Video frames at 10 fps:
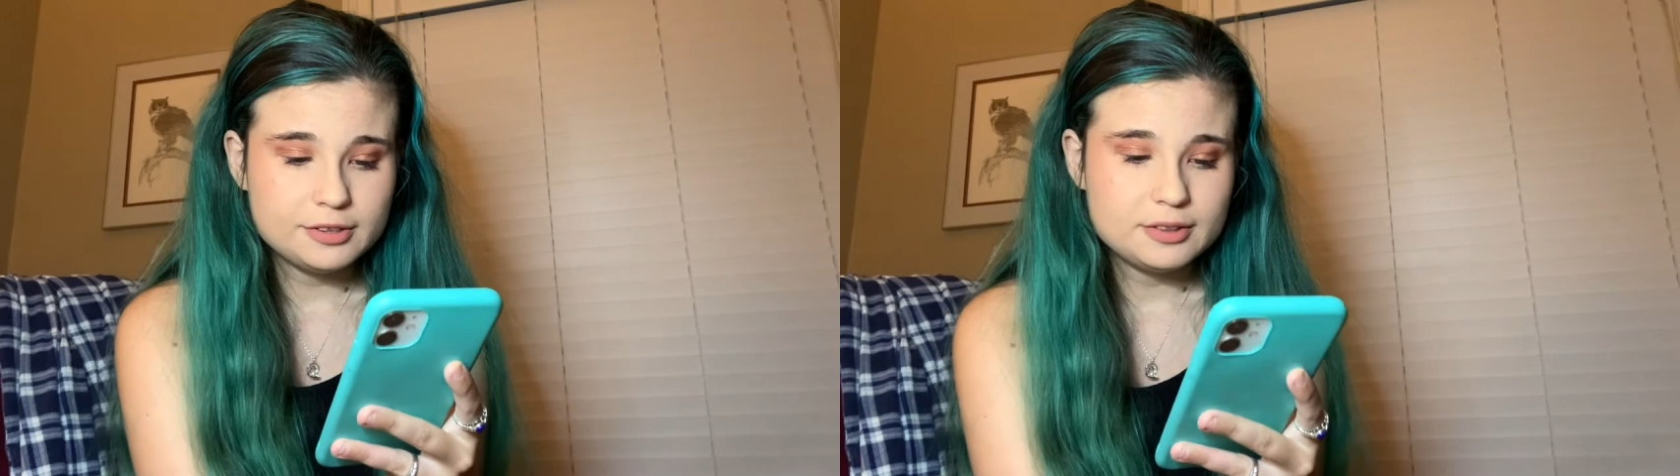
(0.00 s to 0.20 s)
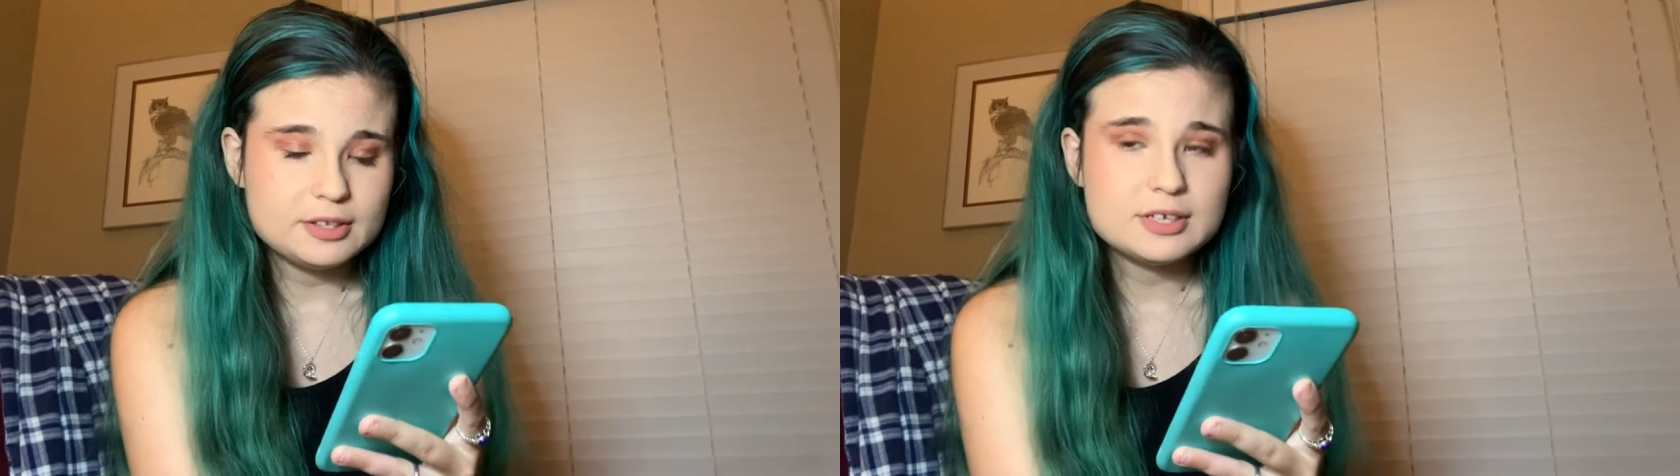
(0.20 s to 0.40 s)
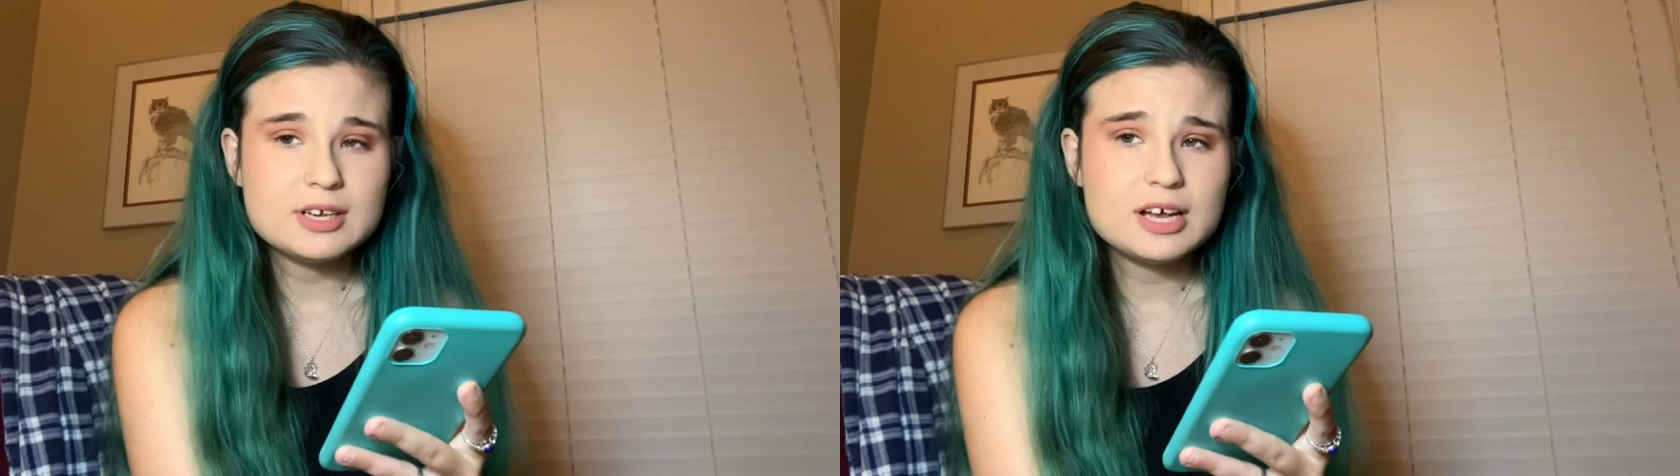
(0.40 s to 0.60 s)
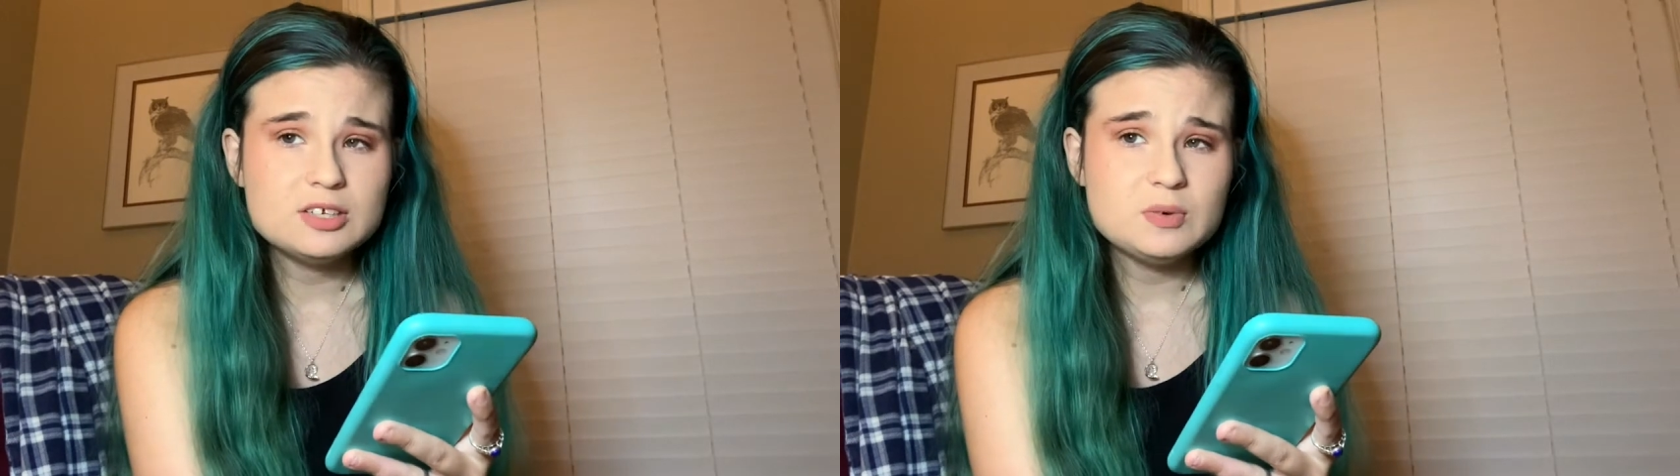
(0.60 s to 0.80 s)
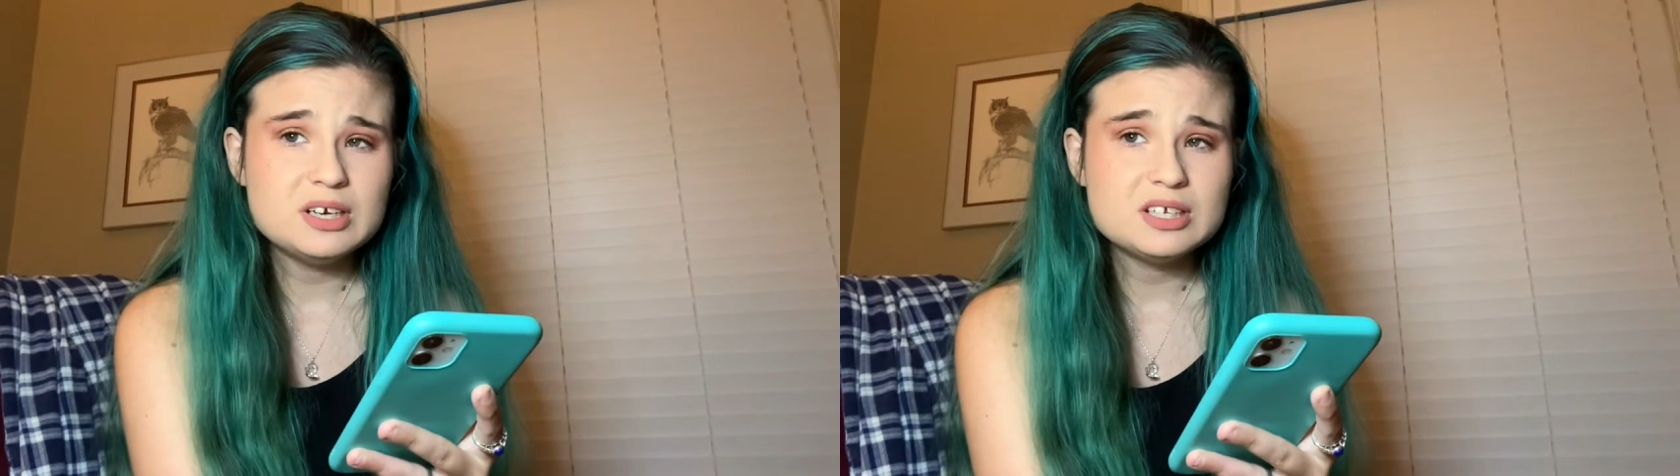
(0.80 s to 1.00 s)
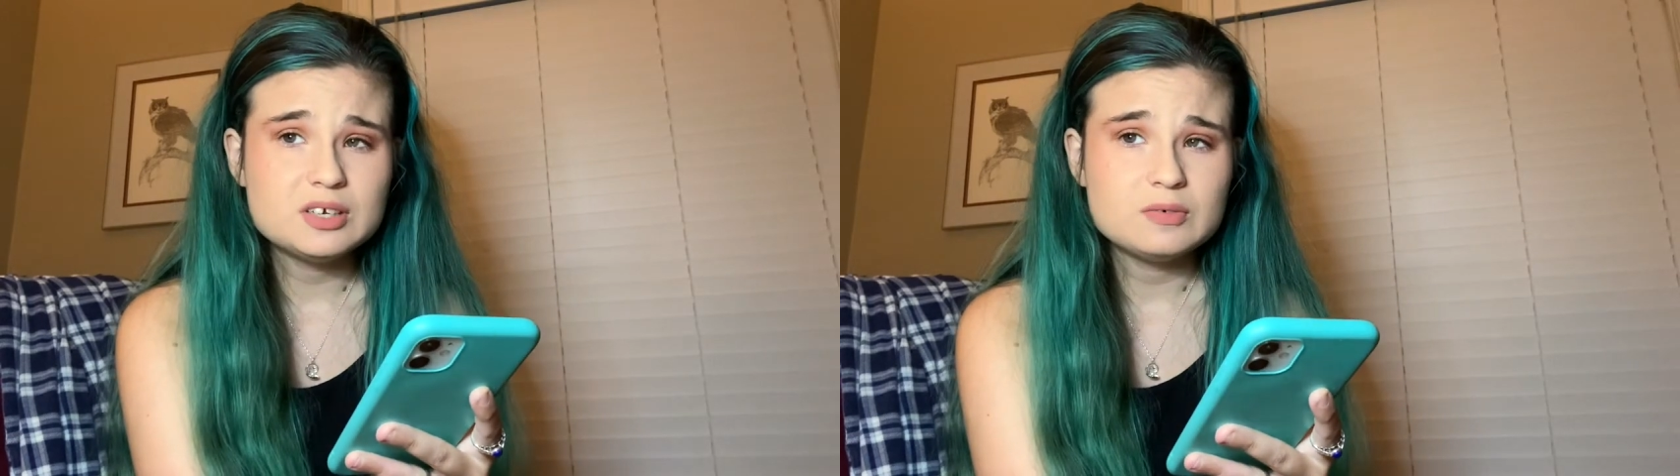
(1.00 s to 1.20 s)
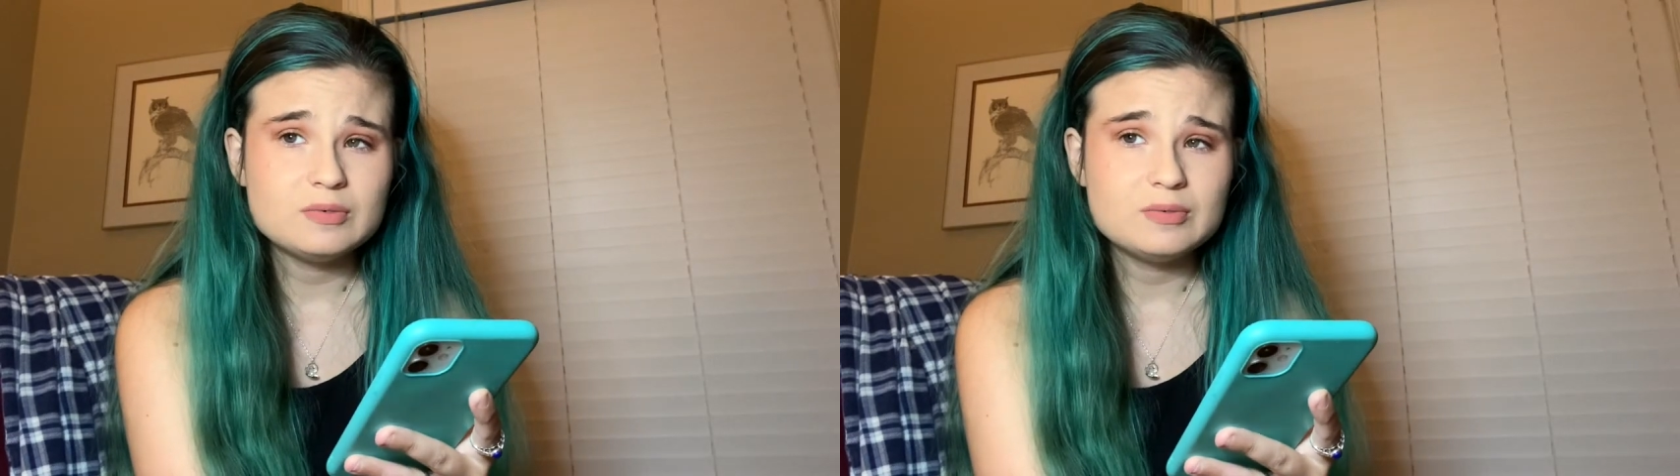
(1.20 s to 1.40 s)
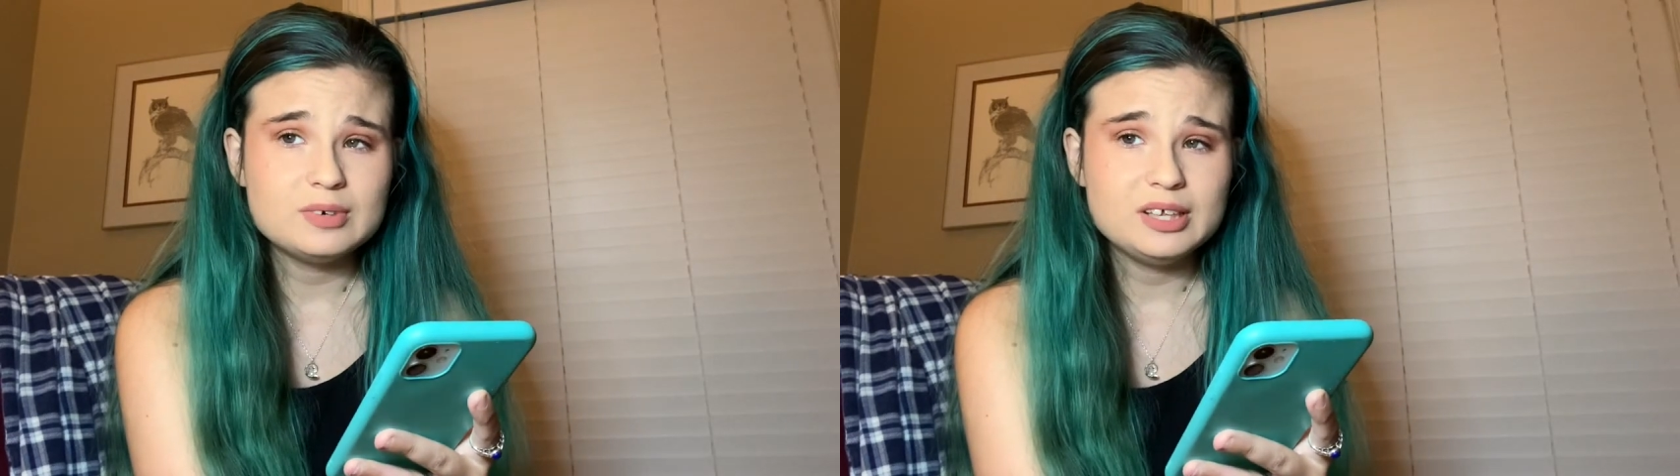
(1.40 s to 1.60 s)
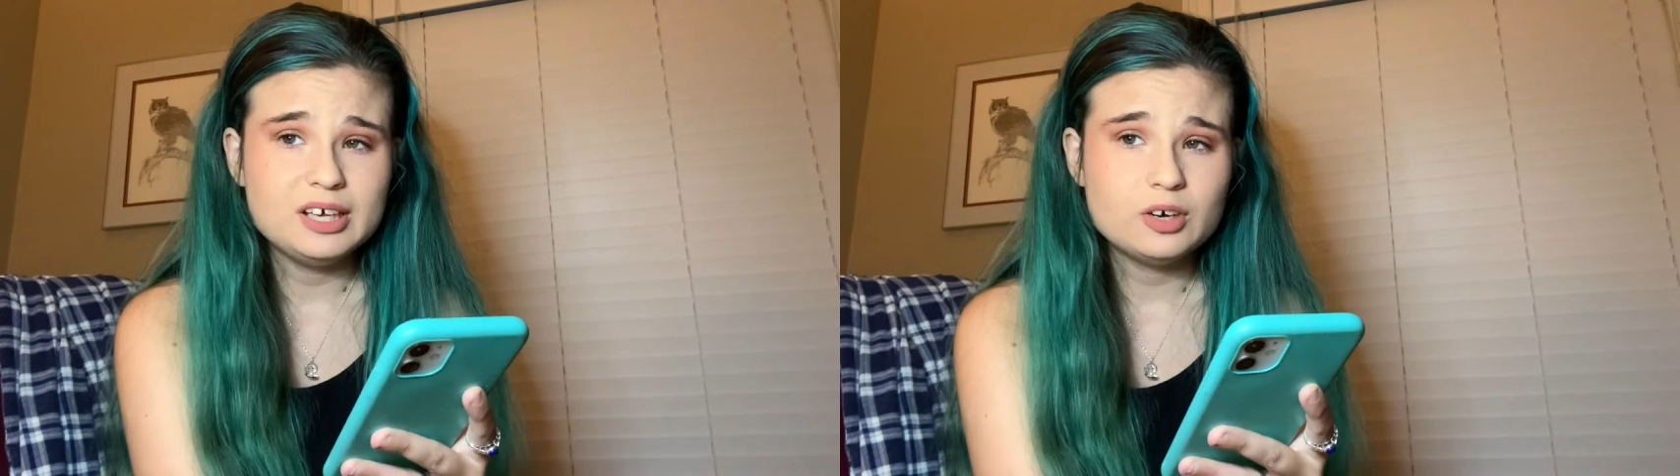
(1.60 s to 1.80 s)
this last one isn't really